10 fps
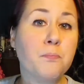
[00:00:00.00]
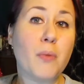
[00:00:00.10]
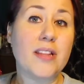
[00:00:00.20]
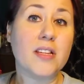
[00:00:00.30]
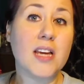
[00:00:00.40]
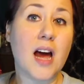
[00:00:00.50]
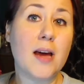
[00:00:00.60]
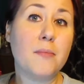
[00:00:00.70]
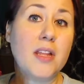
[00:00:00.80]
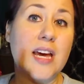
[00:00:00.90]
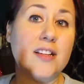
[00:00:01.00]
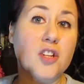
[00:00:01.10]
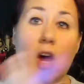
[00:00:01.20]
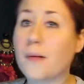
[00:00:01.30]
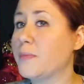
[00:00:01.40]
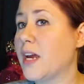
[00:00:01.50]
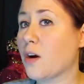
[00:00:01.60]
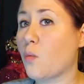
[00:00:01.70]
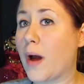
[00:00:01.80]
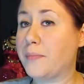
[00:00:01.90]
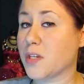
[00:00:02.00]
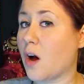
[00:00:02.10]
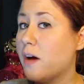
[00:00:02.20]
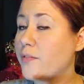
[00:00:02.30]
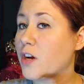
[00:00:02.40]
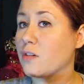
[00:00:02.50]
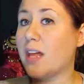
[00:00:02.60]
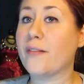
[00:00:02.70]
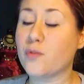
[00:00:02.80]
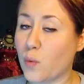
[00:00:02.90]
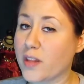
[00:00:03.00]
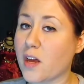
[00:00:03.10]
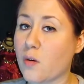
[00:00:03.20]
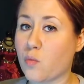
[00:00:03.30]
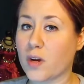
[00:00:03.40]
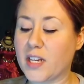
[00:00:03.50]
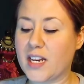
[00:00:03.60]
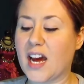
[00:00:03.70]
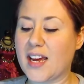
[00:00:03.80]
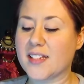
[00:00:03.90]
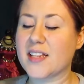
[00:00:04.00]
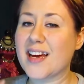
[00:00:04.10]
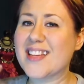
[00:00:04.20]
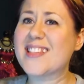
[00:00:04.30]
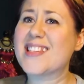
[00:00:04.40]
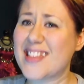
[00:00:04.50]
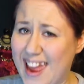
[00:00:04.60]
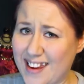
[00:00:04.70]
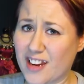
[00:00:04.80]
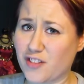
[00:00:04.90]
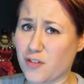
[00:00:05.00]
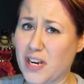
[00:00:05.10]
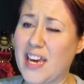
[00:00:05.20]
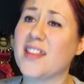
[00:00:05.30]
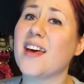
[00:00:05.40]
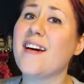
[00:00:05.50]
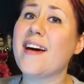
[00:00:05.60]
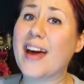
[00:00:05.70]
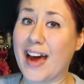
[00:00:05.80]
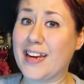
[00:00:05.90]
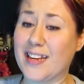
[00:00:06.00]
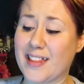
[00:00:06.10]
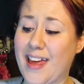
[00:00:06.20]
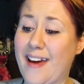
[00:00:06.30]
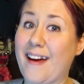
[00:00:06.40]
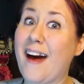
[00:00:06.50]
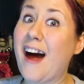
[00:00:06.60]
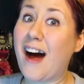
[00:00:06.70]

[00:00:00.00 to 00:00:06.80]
by the time that top layer wipes off, you're left with a really nice stain underneath kind of thing.